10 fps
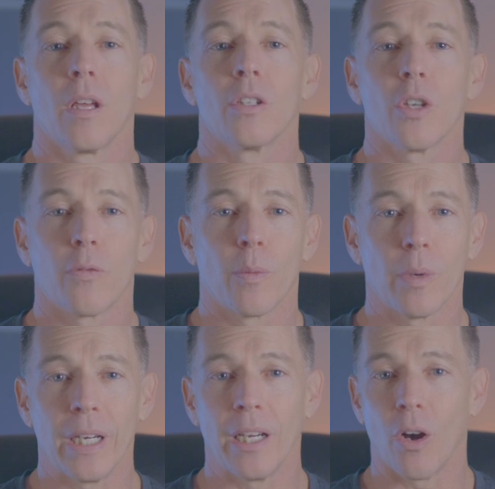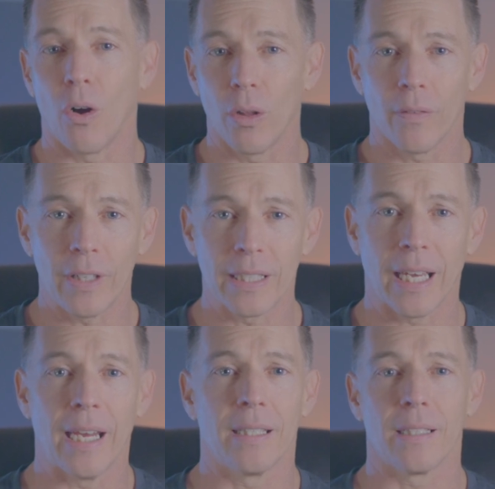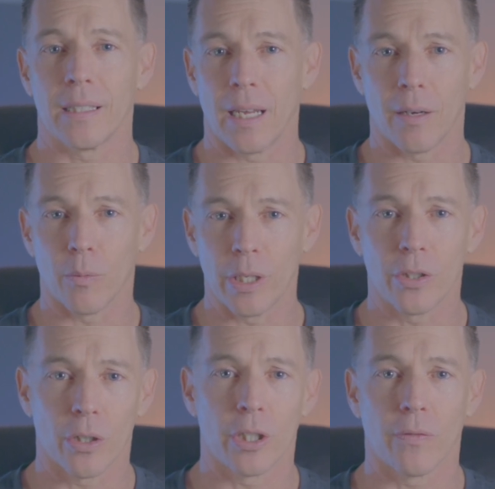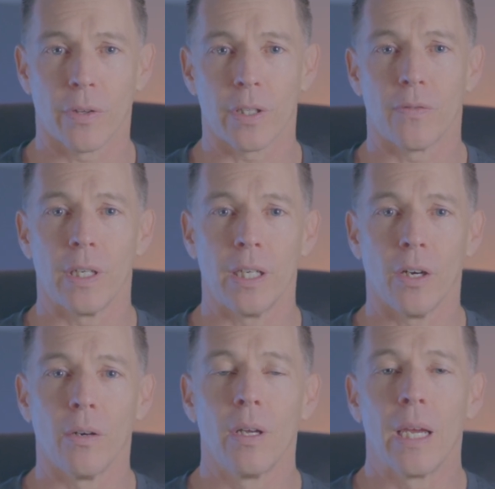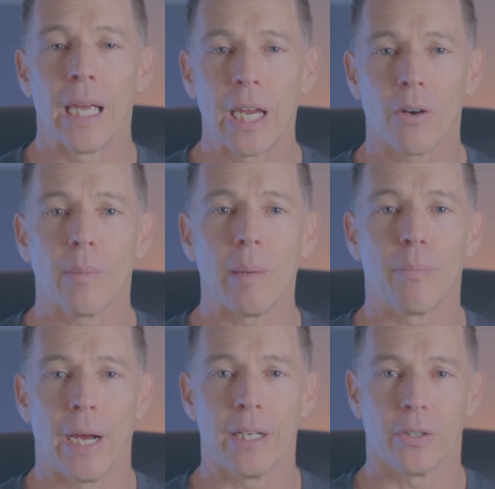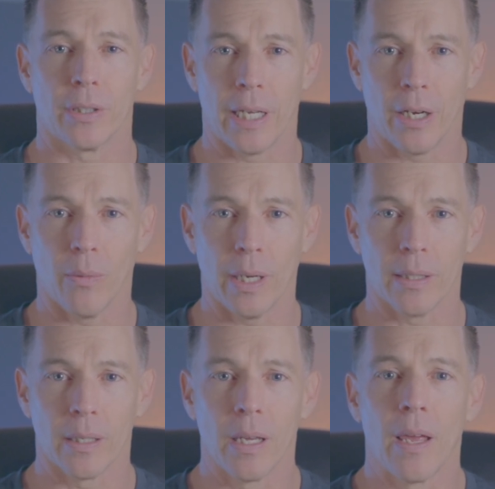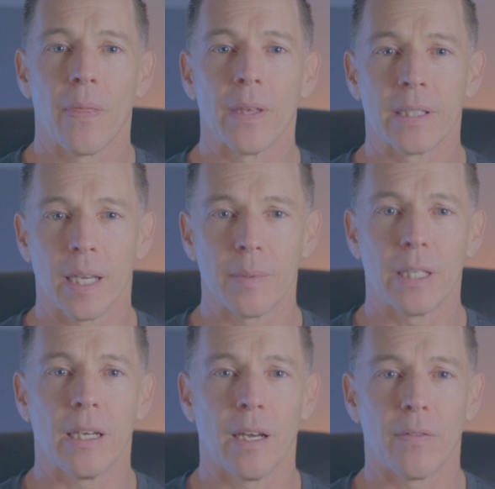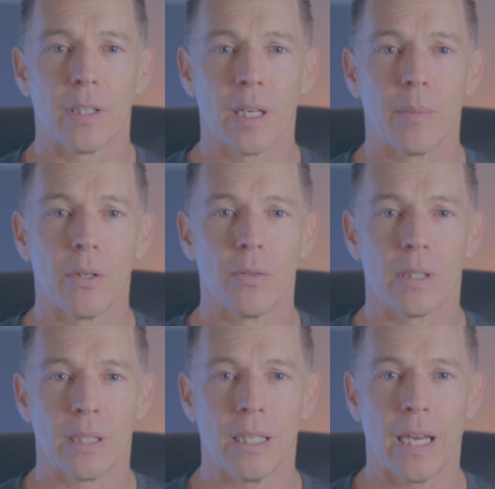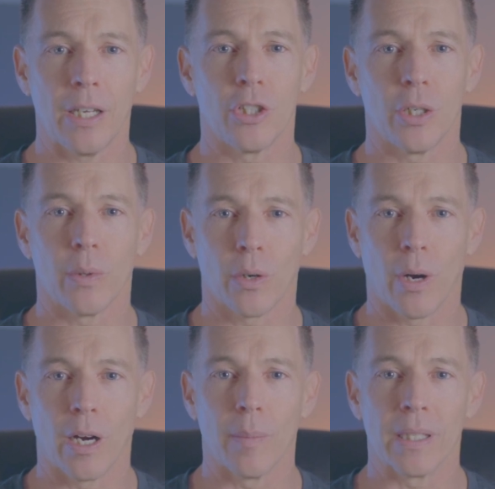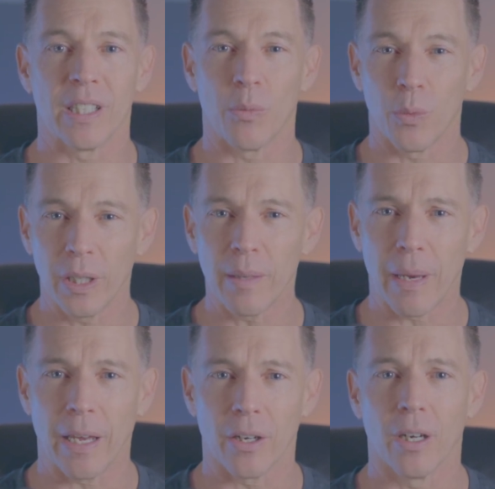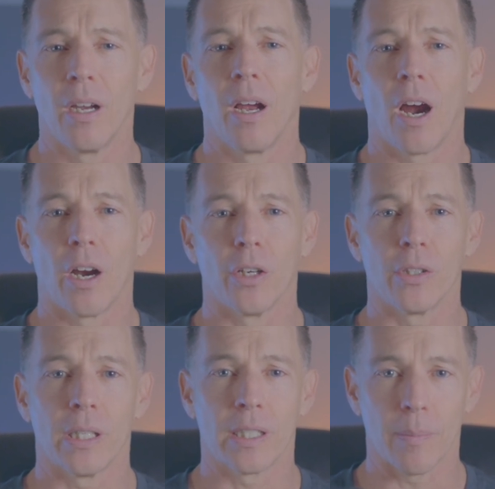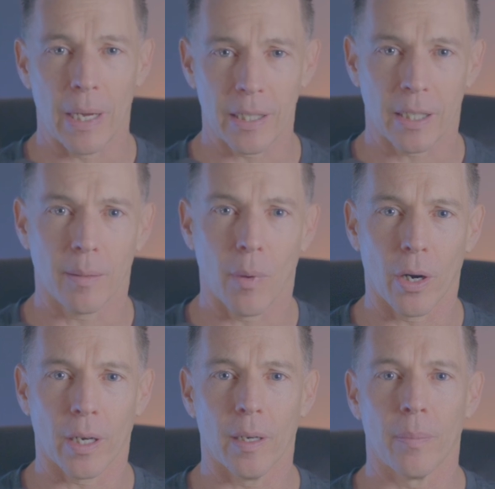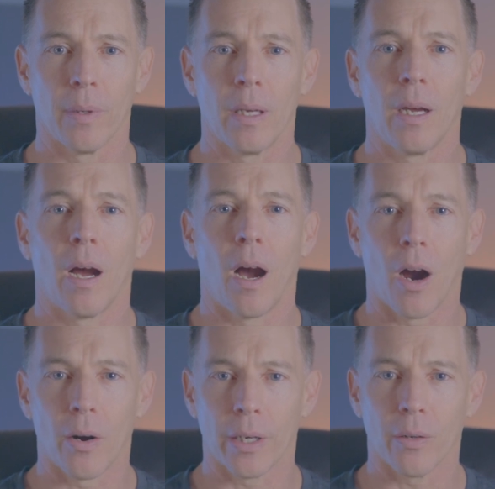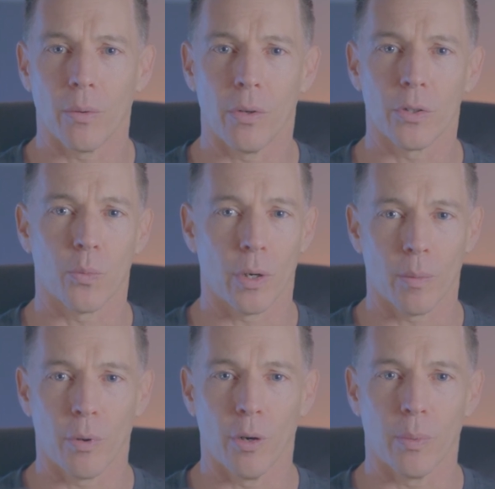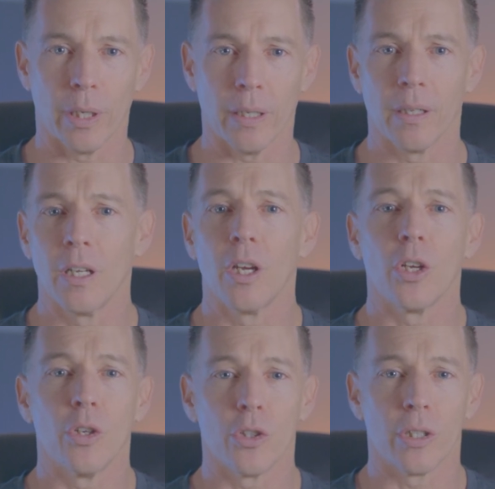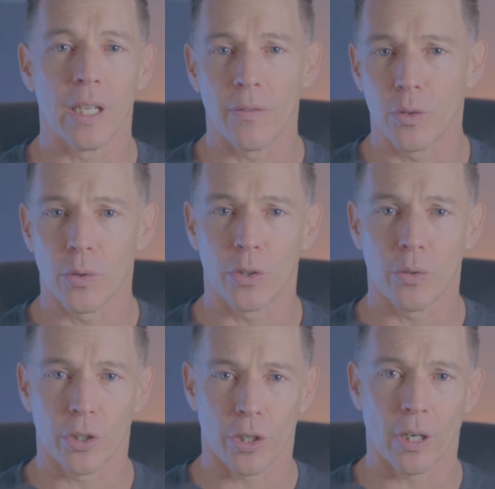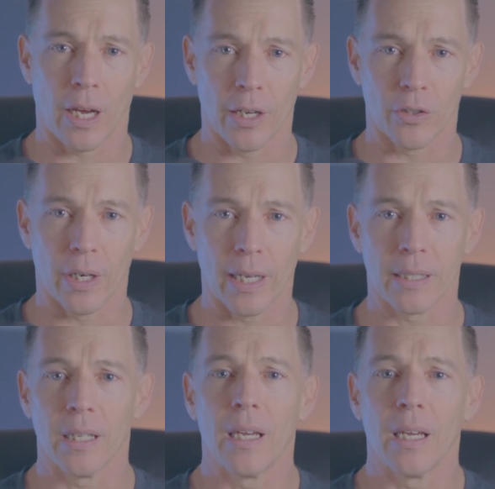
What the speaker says: So from reading all of these cases and researching for this video, here are my practical takeaways. The subset of the WCAG requirements that really matter are using semantic markup, ARIA roles where appropriate, use your dev tools to ensure contrast,